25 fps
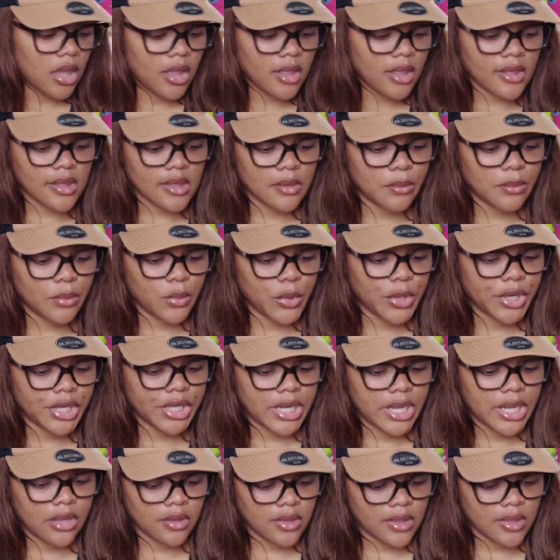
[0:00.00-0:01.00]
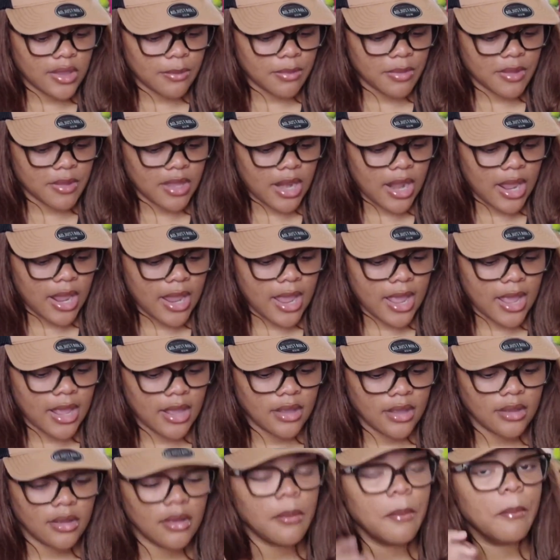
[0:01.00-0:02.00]
Some more nail tips that I
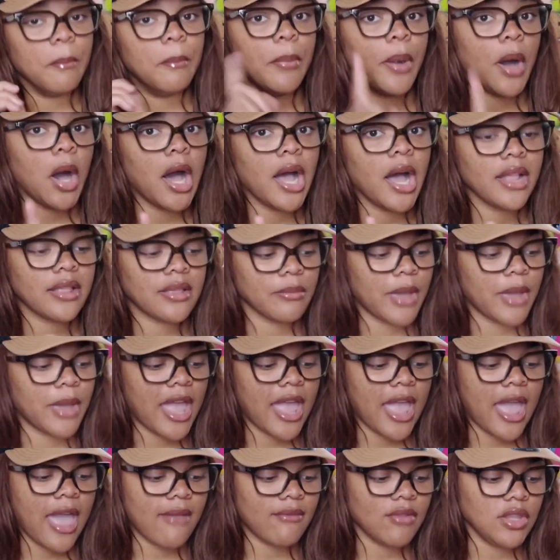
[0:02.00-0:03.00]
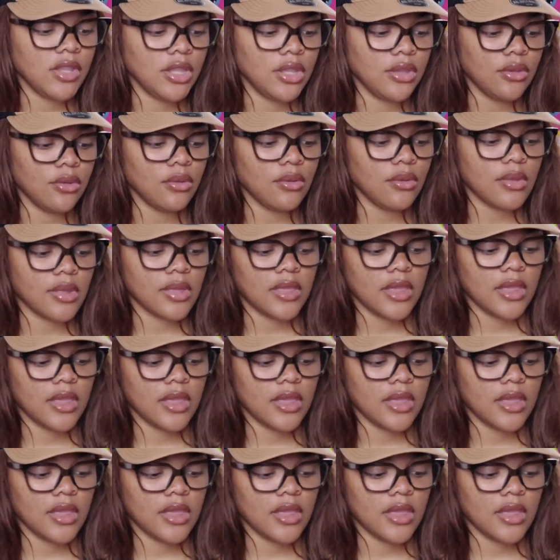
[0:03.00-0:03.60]
bought but I haven't used,